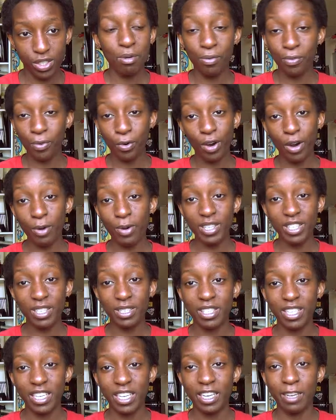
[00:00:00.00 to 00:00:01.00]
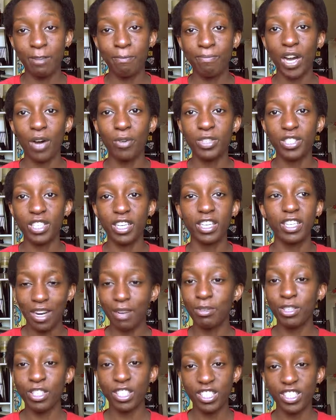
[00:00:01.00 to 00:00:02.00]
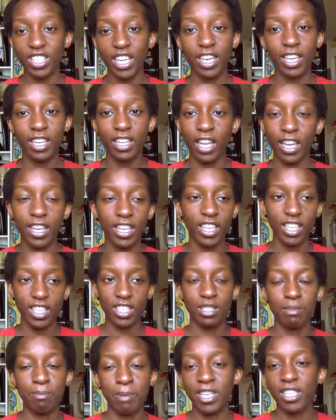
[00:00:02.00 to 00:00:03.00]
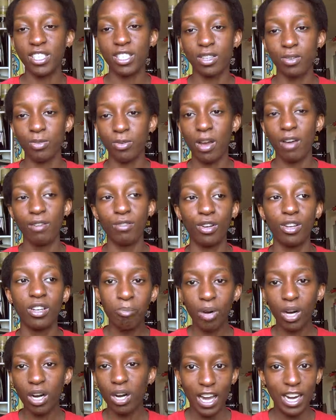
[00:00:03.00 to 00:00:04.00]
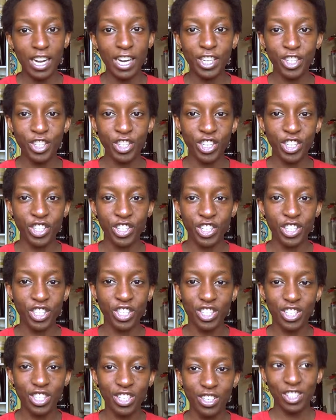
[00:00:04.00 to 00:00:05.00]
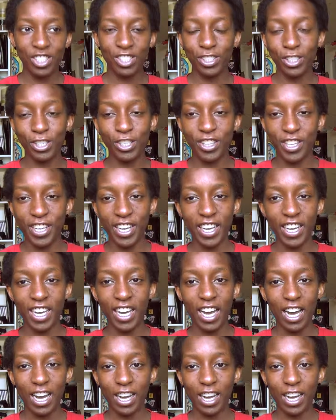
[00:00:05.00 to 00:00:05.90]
Before I went to see him, I was like, I'm gonna say like he's amazing and whatever, but I literally just stood there.